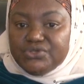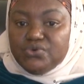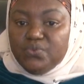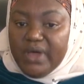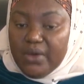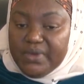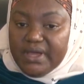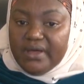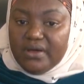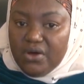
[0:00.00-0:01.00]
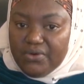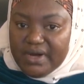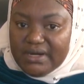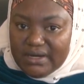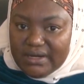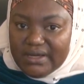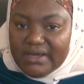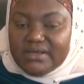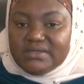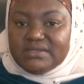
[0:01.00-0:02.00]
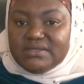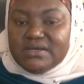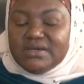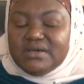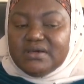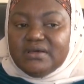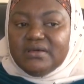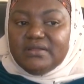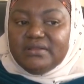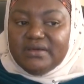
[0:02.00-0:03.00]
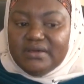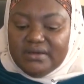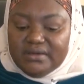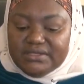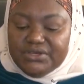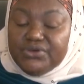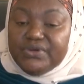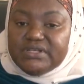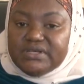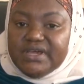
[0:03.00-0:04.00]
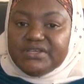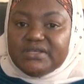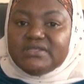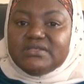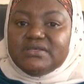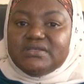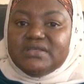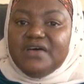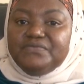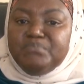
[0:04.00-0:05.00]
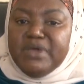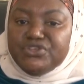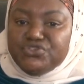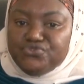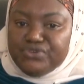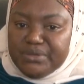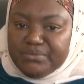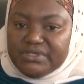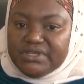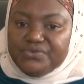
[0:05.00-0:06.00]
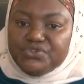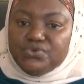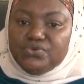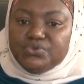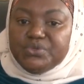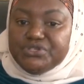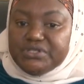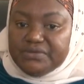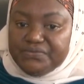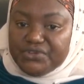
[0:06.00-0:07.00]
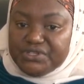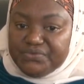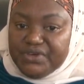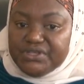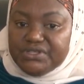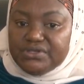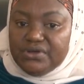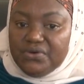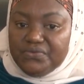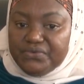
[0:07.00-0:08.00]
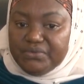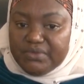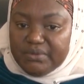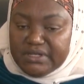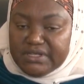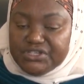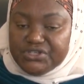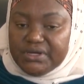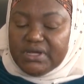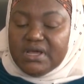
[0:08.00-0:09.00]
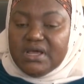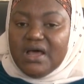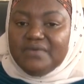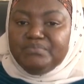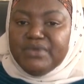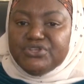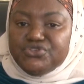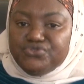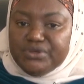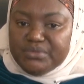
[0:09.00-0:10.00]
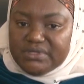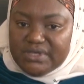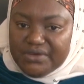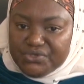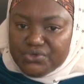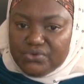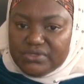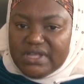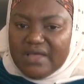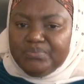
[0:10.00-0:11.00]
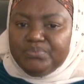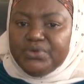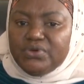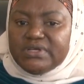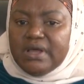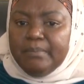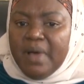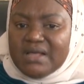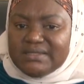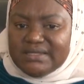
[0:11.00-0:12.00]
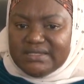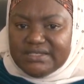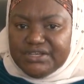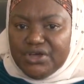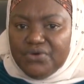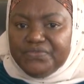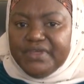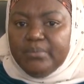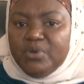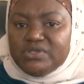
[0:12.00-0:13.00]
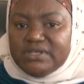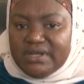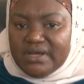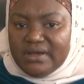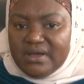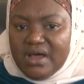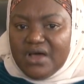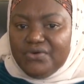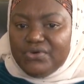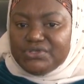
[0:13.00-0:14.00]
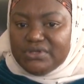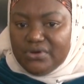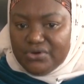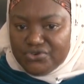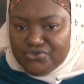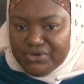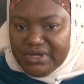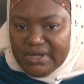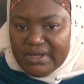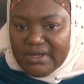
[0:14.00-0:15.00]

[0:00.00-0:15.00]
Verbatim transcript: So where we are currently is the security agencies have mainstreamed safe schools, which is the first phase of implementation, have mainstreamed safe schools, have built capacity of their personnel across the country